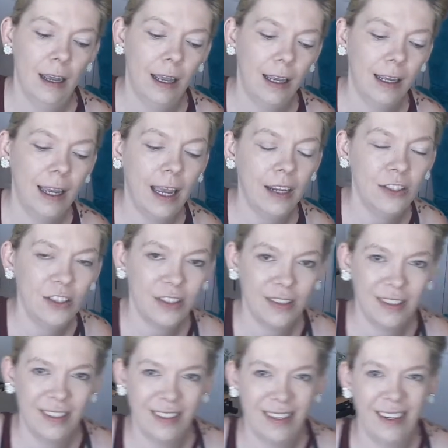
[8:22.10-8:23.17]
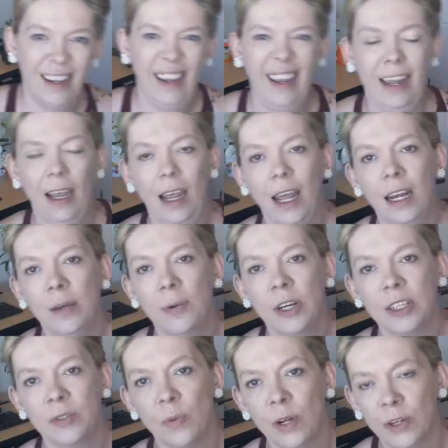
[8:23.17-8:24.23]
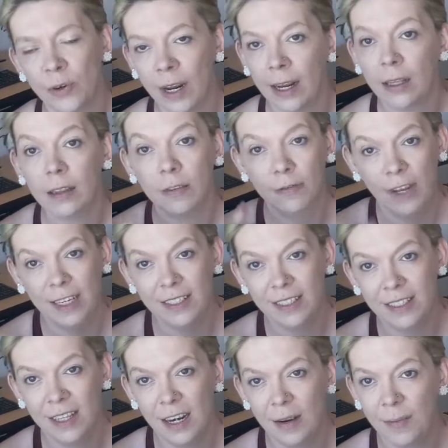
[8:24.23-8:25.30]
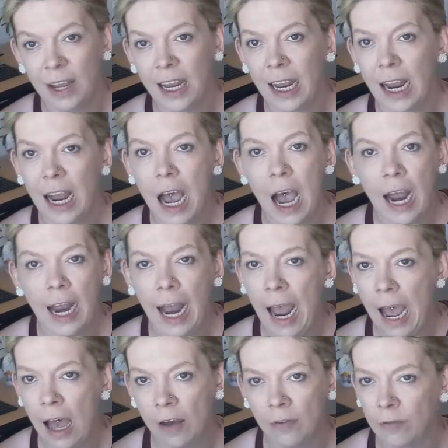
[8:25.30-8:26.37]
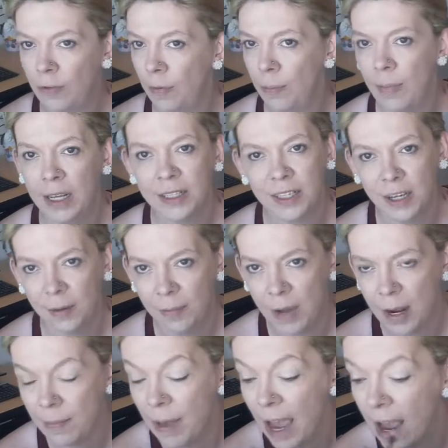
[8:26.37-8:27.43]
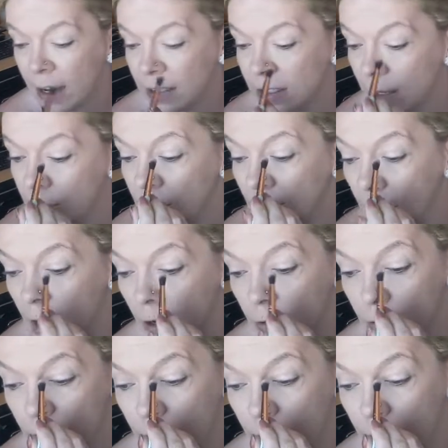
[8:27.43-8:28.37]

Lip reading: in case anybody's wondering, the faces that I'm making, I have messed up my back something